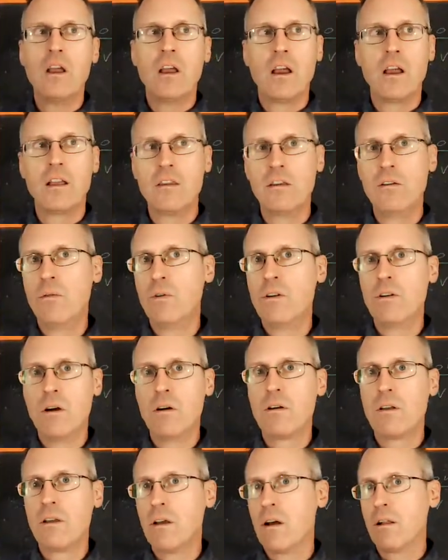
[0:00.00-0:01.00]
And you would know,
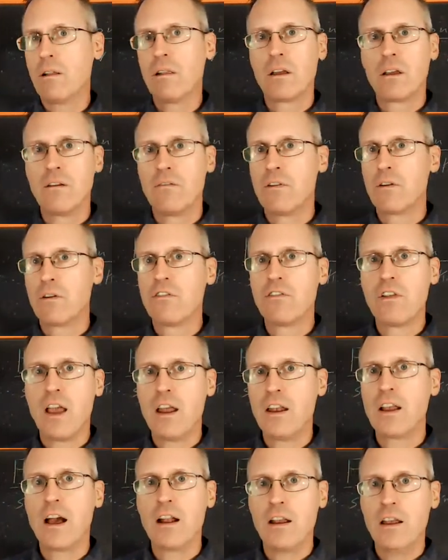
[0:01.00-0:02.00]
like if you're
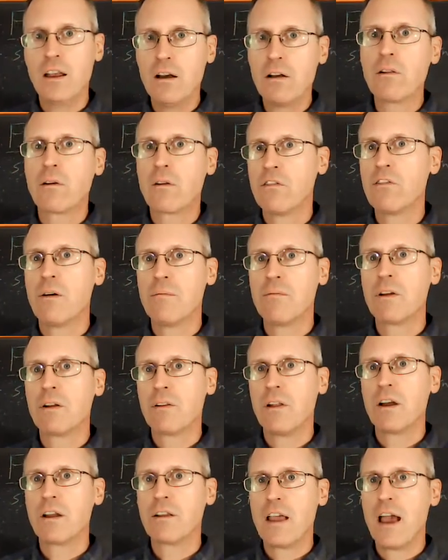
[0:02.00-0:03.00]
standing on a hill or something
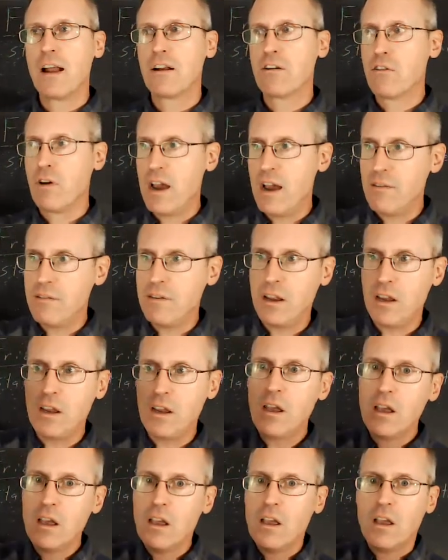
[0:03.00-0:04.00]
like that, gravity
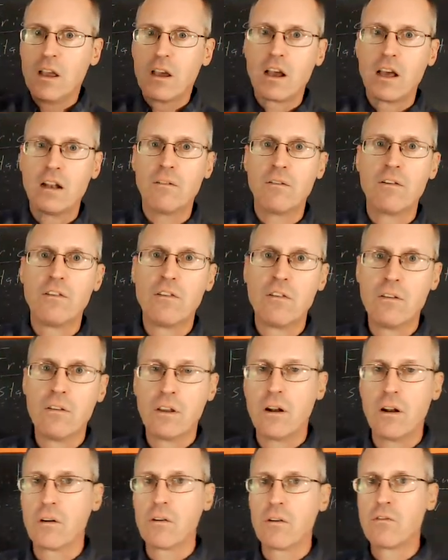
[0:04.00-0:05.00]
kind
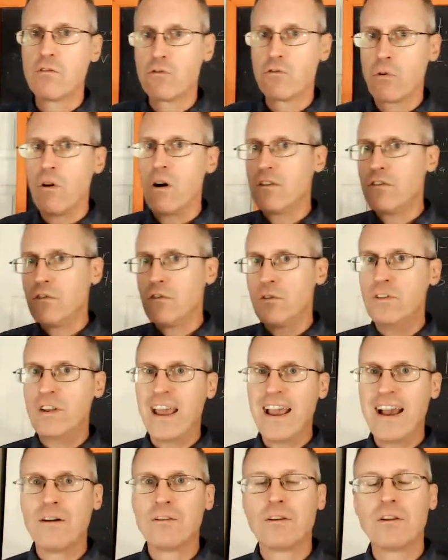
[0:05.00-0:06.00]
of draws you
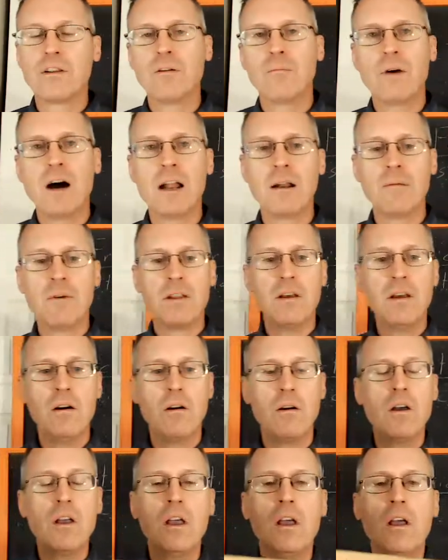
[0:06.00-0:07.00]
down to the bottom of the
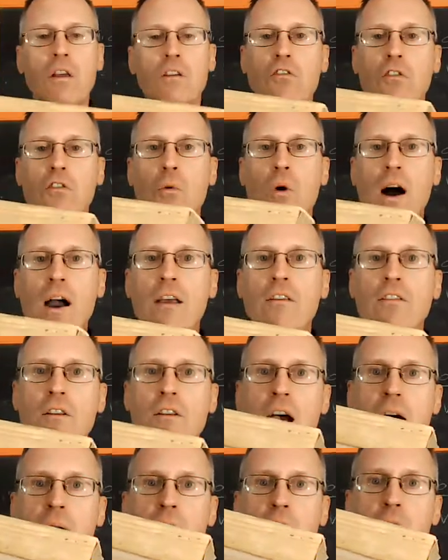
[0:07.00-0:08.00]
hill. So why is it
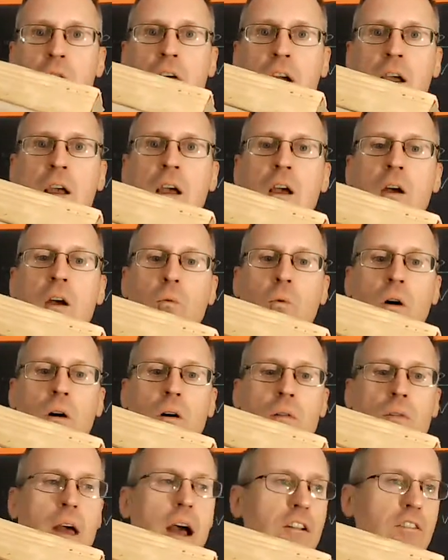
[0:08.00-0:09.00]
not moving?
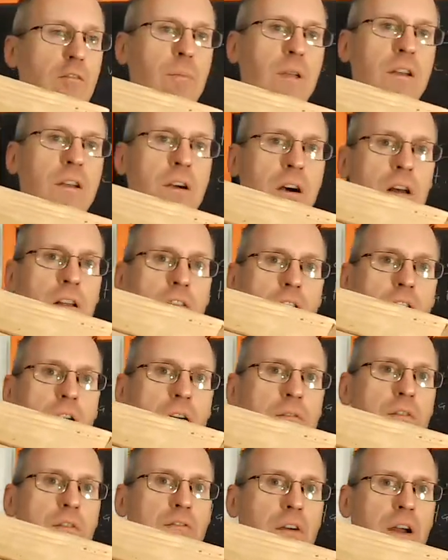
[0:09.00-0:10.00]
Well, that's because of
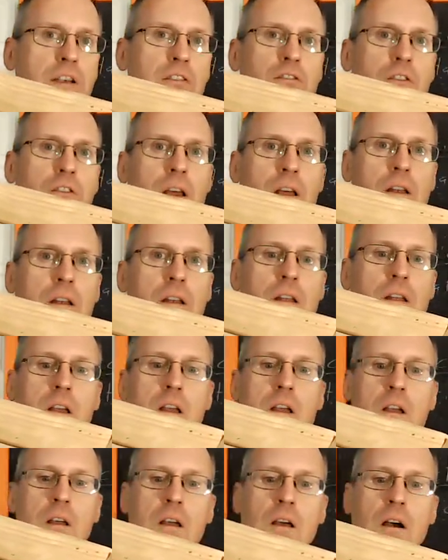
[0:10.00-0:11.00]
the friction.
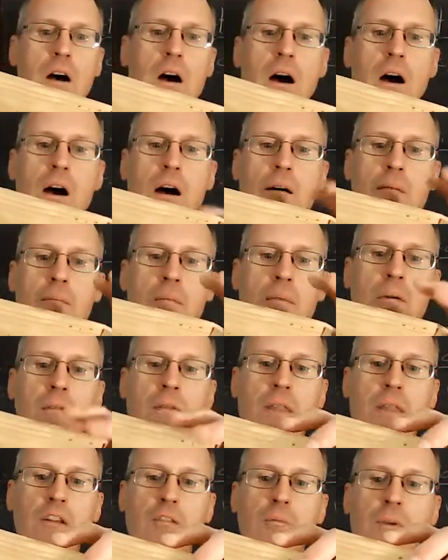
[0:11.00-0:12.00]

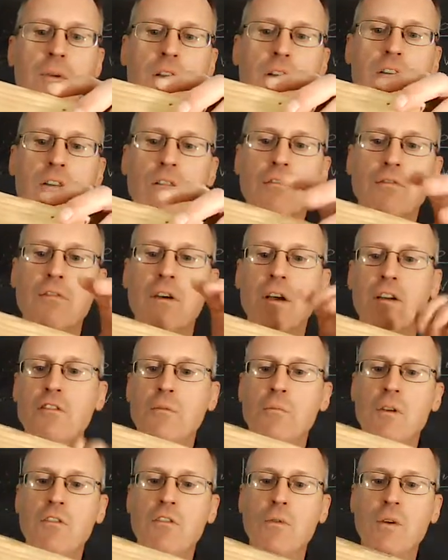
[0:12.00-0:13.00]
That's because of the friction
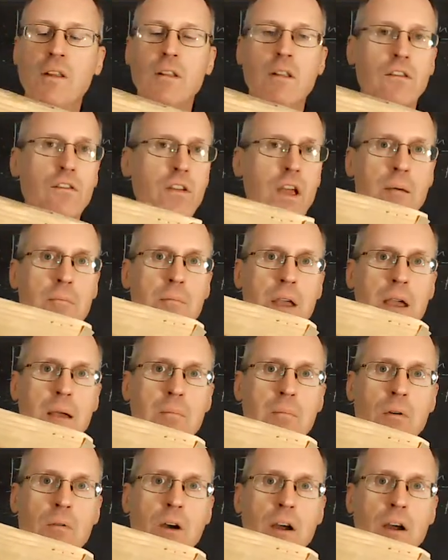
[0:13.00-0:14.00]
between the
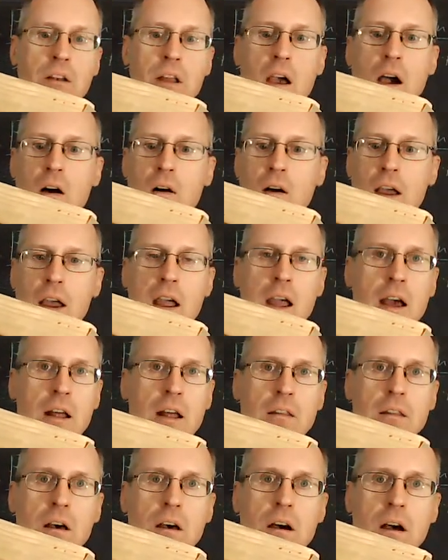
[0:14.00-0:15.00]
sandpaper right now
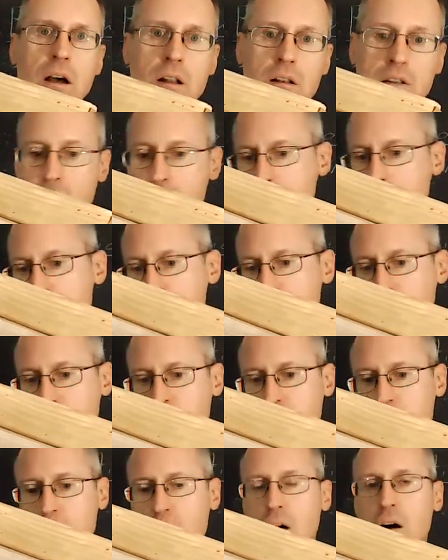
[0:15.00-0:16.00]
and the top
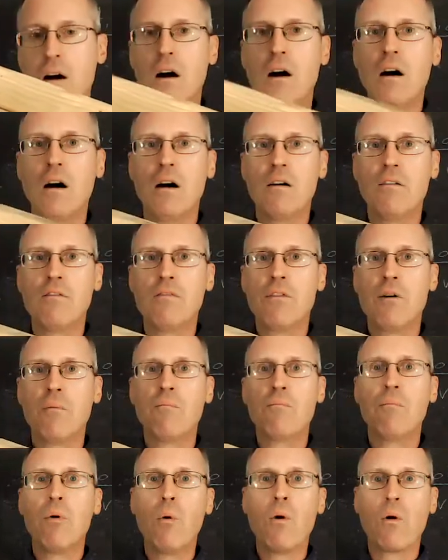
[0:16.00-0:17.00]
of the
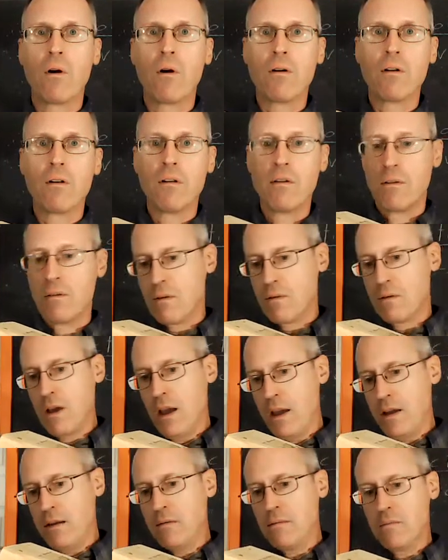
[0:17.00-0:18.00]
board.
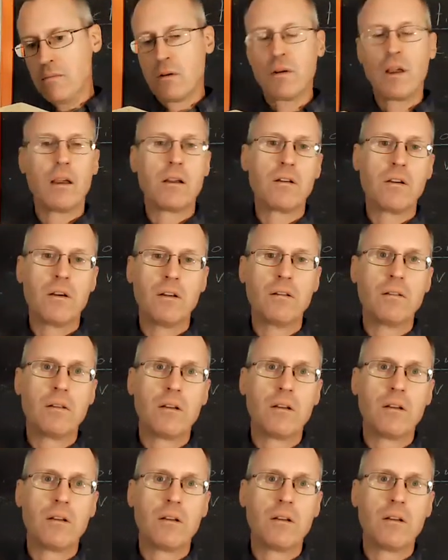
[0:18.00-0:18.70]
Okay, good.